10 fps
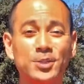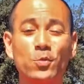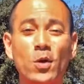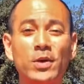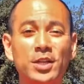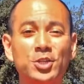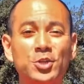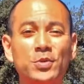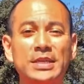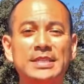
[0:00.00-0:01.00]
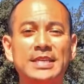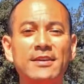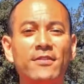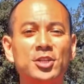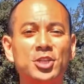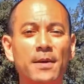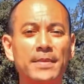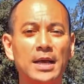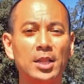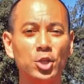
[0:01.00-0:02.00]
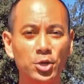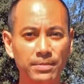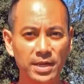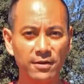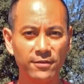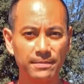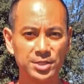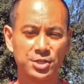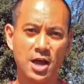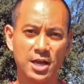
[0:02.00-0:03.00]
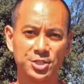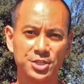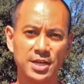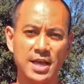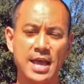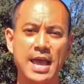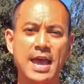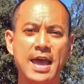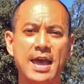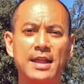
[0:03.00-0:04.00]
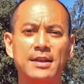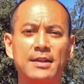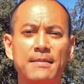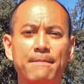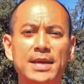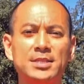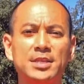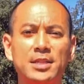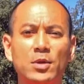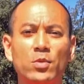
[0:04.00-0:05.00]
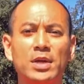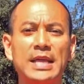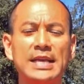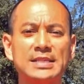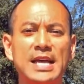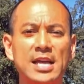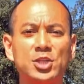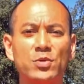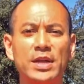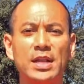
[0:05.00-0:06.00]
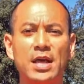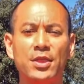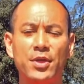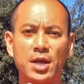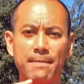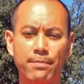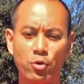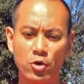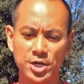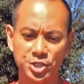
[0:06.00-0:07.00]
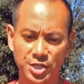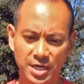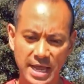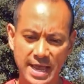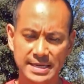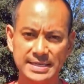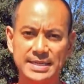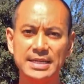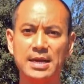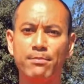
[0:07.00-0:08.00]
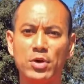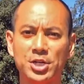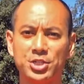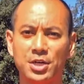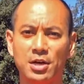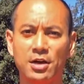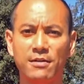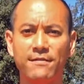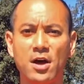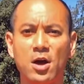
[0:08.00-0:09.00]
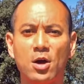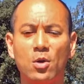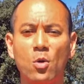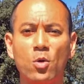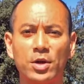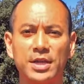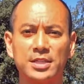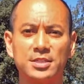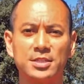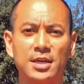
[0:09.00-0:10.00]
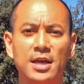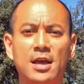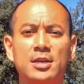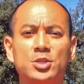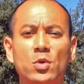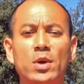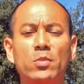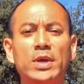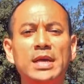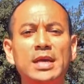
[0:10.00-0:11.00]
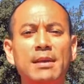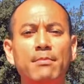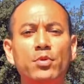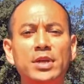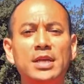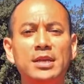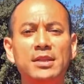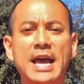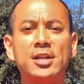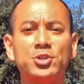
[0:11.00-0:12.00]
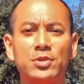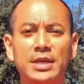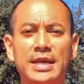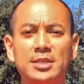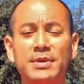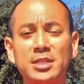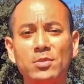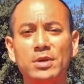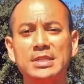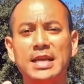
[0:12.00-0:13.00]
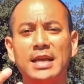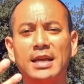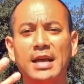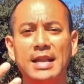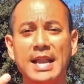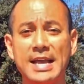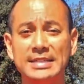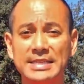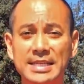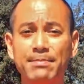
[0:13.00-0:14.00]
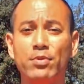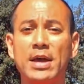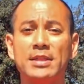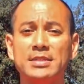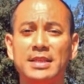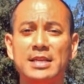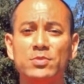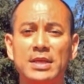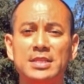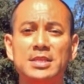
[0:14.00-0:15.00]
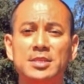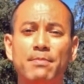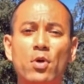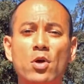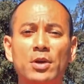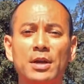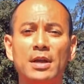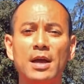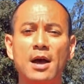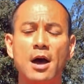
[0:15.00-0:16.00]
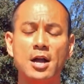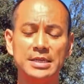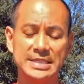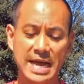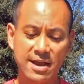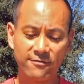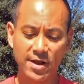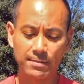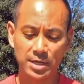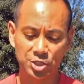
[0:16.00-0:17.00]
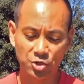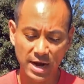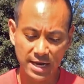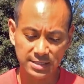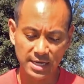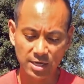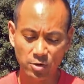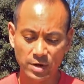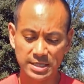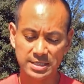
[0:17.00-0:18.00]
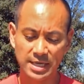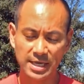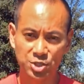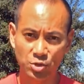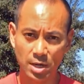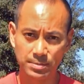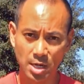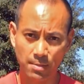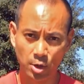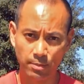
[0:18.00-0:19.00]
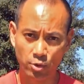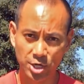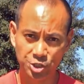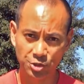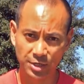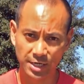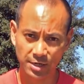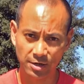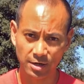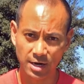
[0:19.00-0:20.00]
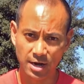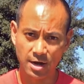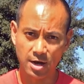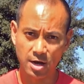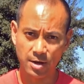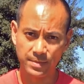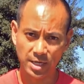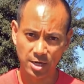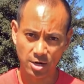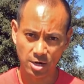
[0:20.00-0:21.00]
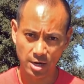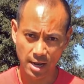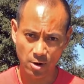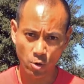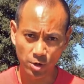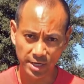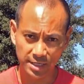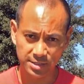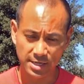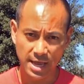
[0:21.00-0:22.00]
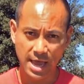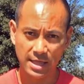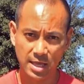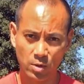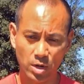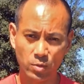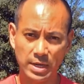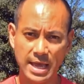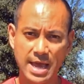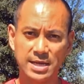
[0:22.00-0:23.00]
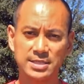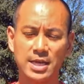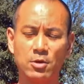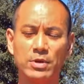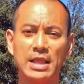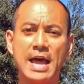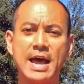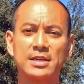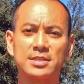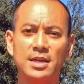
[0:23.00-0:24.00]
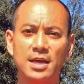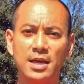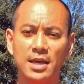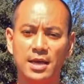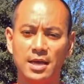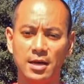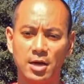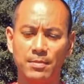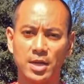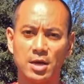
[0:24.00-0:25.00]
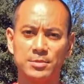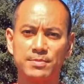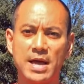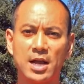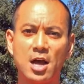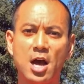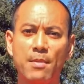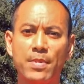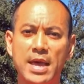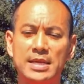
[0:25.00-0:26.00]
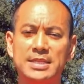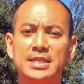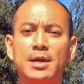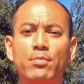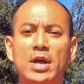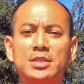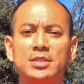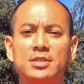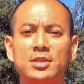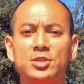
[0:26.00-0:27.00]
So what we're going to do is give our tummy a little bit of a massage, and basically we're going to exaggerate the compression and decompression of our organs. So when we breathe naturally, and especially when we take nice deep breaths, and that's why this is important, our diaphragm contracts and creates intra-abdominal pressure here in our organs. And then when we exhale, relax, it comes back up and decompresses.